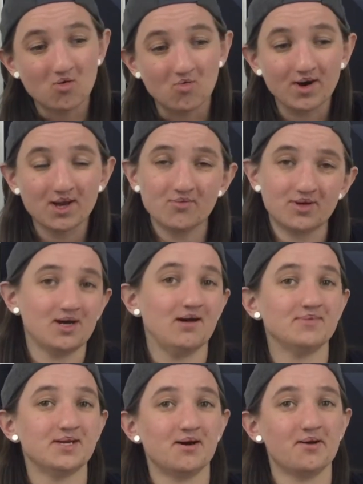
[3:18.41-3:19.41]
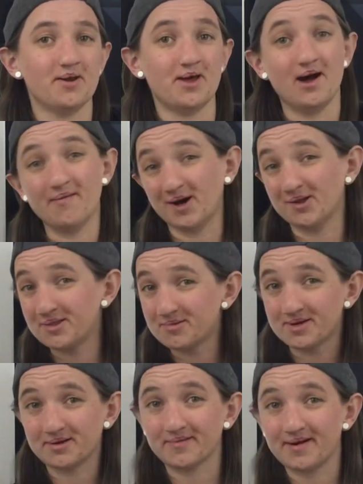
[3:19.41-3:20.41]
why don't we come down on it about
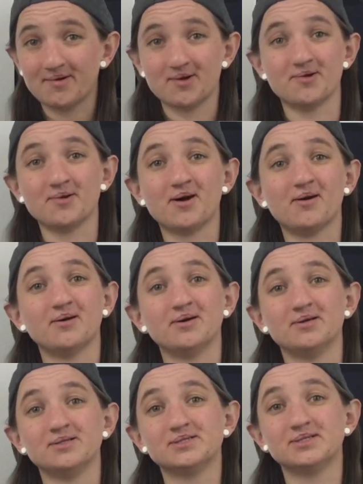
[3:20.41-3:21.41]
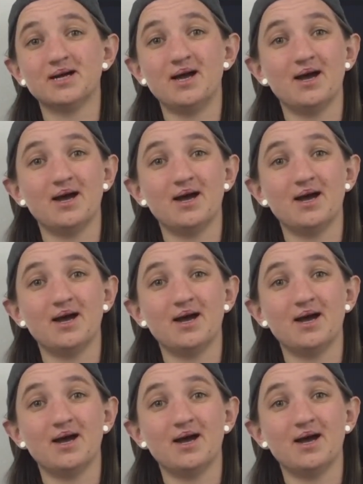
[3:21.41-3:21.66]
$300 or $500?